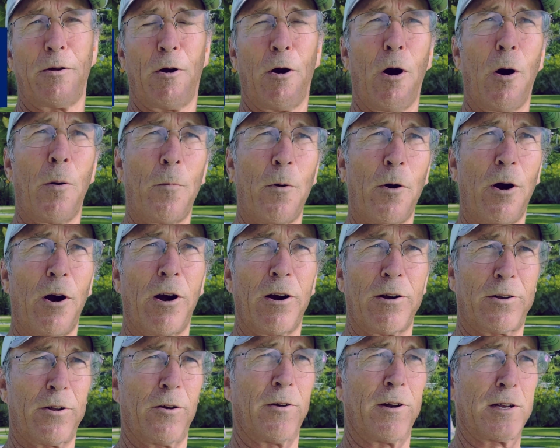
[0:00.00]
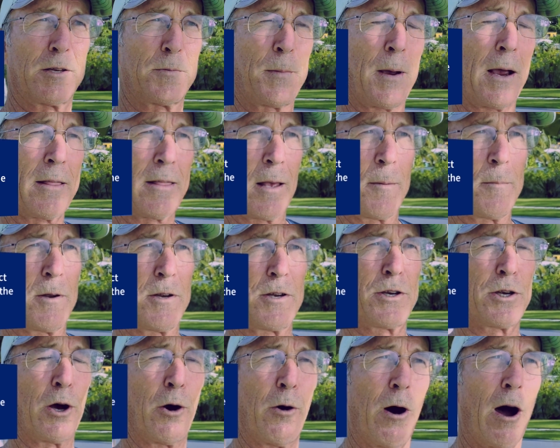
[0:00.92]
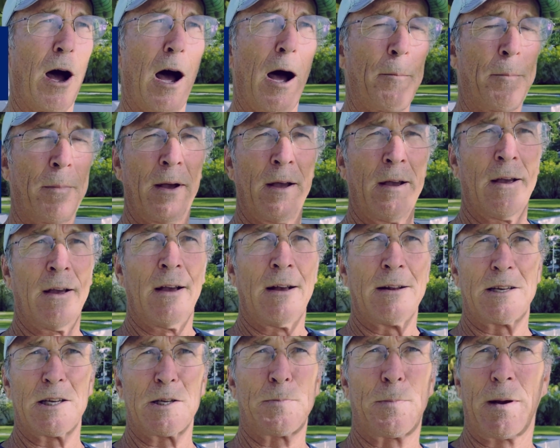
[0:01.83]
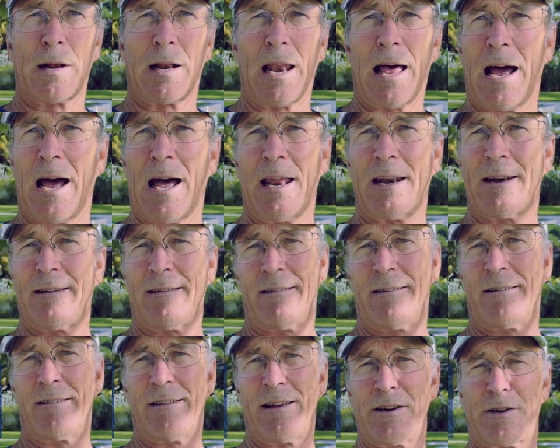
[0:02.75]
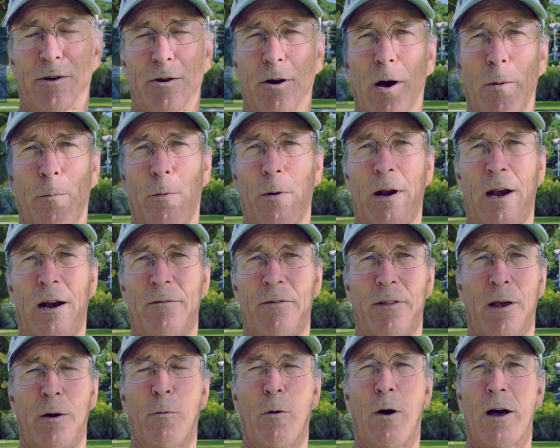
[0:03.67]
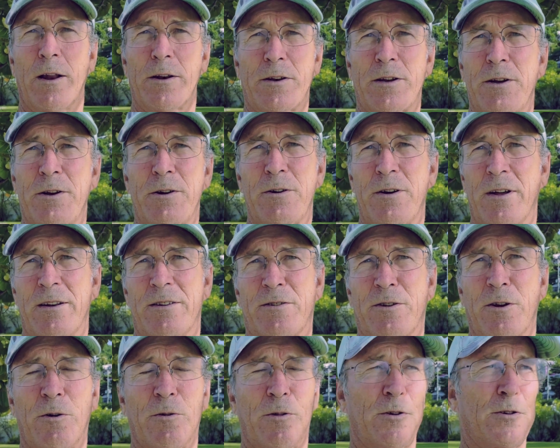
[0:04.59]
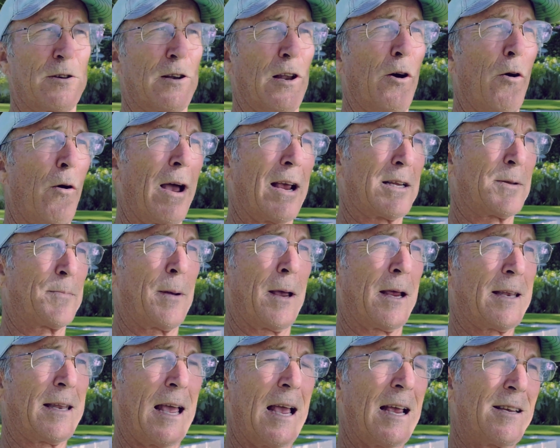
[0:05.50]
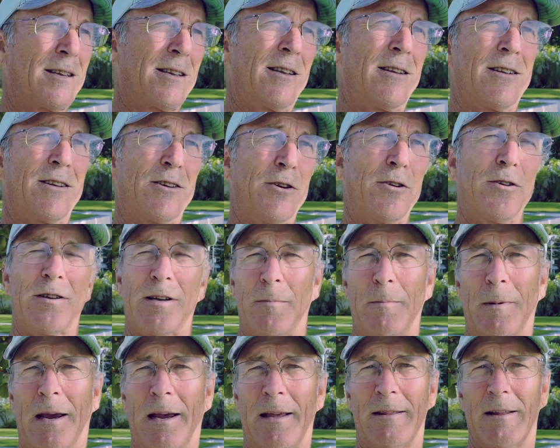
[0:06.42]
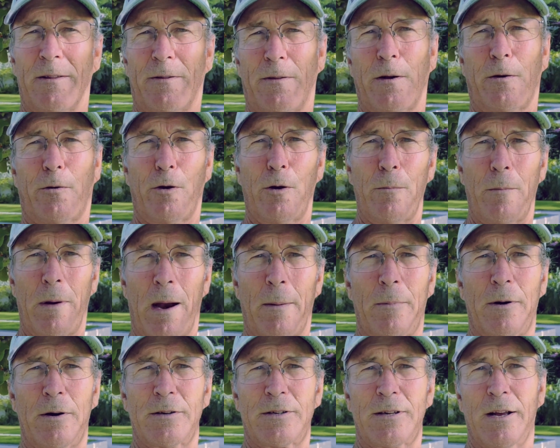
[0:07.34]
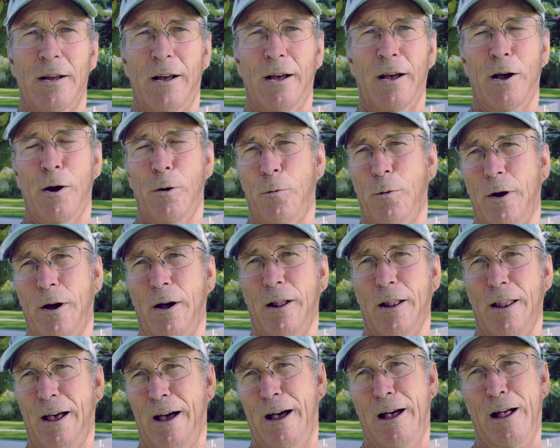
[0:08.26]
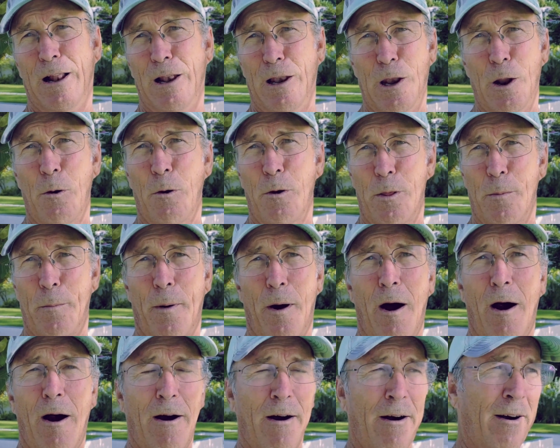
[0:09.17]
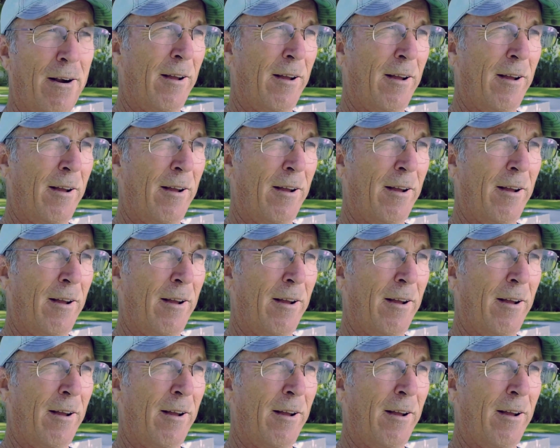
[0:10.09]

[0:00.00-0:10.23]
their homework, don't expect them to show up. Just be glad they show up whenever they want to. And so those low expectations usually mean that the group members will lower the bar.